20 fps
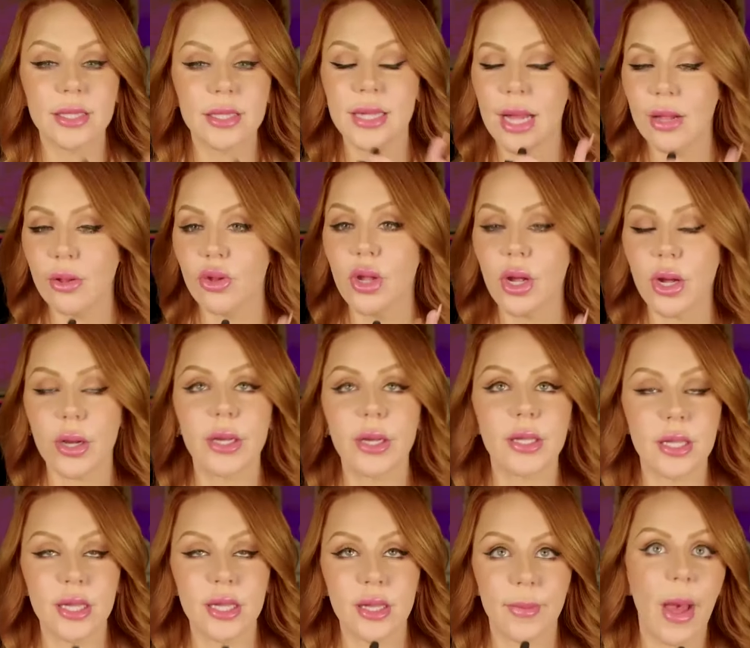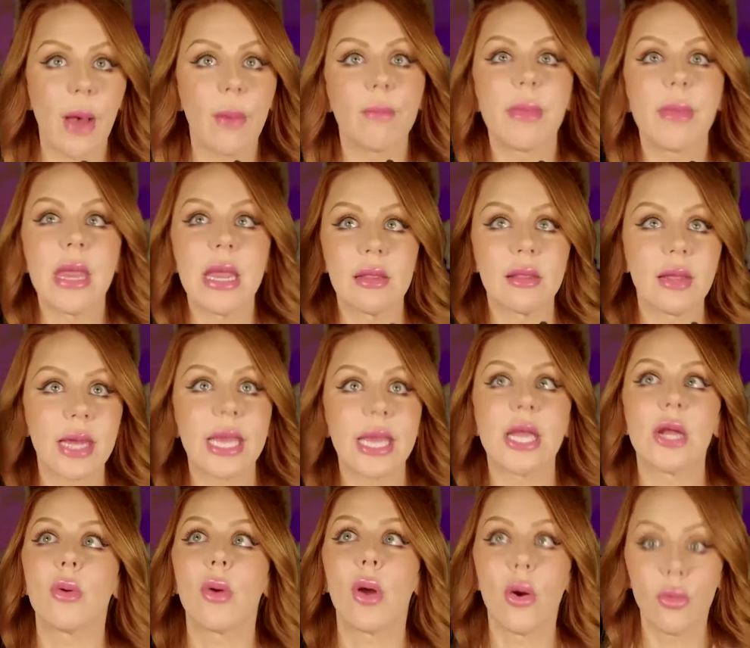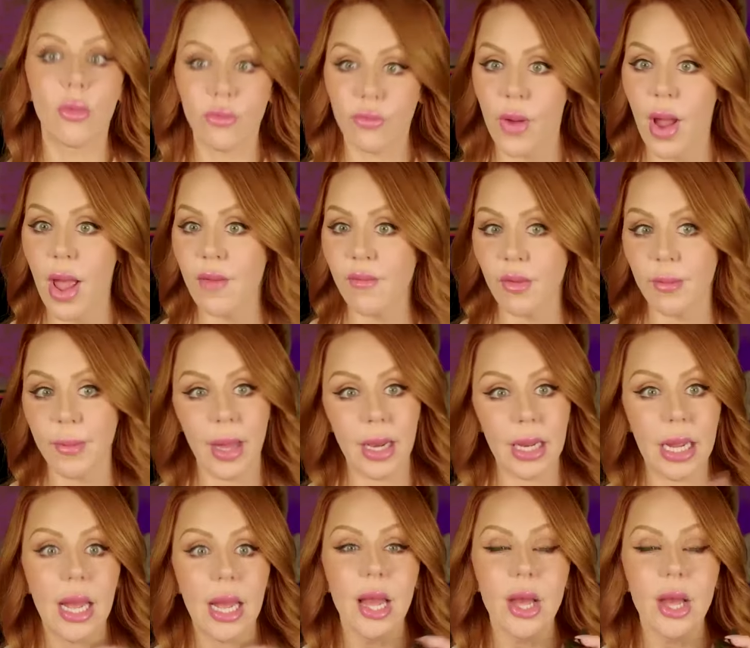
Sagittarius is about being the hero for everybody.